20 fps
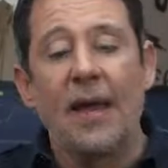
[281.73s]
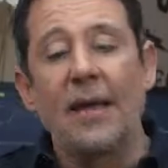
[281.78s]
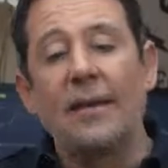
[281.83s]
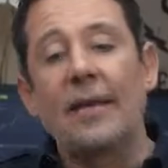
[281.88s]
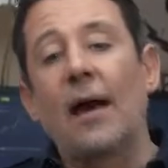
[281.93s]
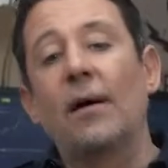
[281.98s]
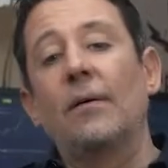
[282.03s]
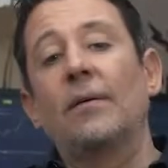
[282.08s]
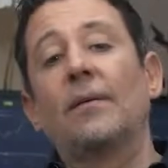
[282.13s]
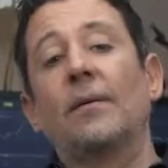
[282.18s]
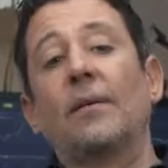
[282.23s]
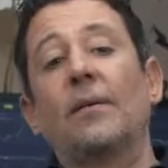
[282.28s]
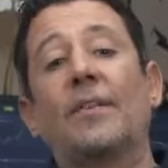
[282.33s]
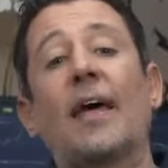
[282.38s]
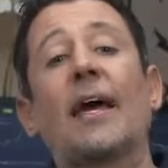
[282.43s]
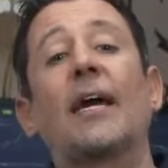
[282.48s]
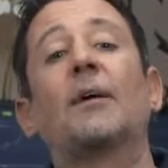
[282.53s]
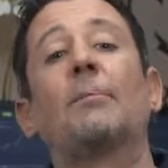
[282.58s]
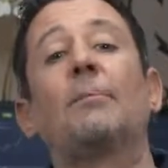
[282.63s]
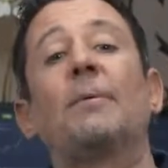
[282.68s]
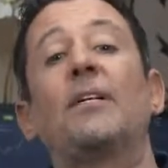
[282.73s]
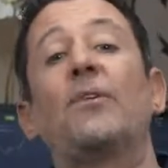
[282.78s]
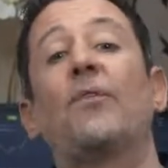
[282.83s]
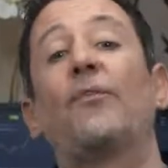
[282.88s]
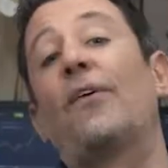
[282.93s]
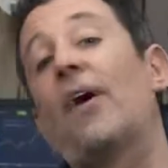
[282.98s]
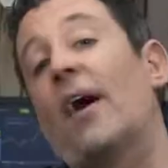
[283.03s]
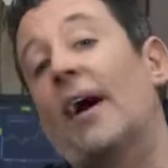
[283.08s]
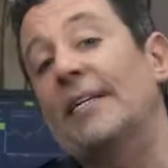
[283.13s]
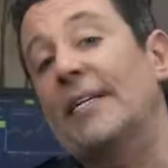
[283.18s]
Now, that can be
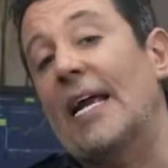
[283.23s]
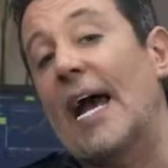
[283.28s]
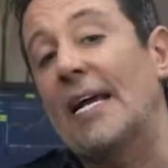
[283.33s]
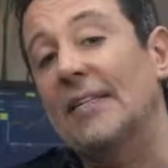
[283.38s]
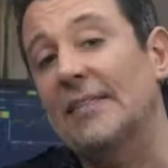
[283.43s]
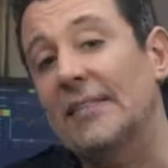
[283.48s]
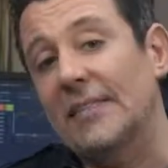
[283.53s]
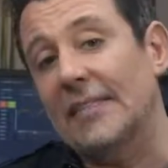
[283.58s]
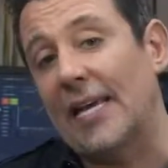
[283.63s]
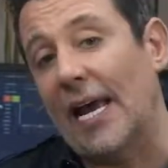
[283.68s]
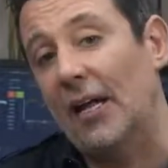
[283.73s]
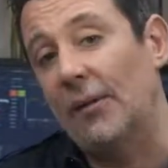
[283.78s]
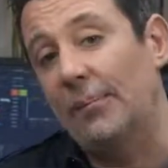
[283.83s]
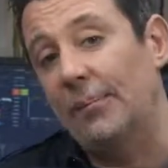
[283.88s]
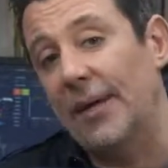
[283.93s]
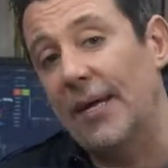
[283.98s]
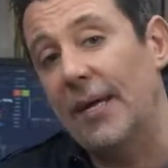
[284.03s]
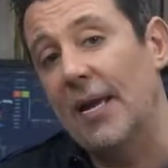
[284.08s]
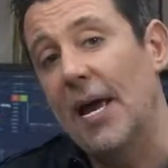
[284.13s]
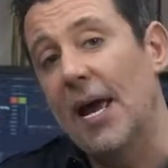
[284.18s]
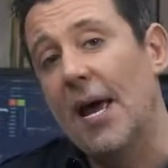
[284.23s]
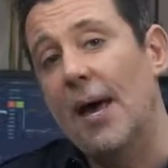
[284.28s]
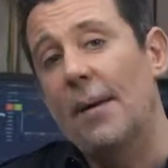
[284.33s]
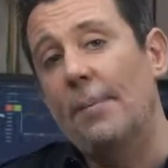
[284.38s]
defined as scalping,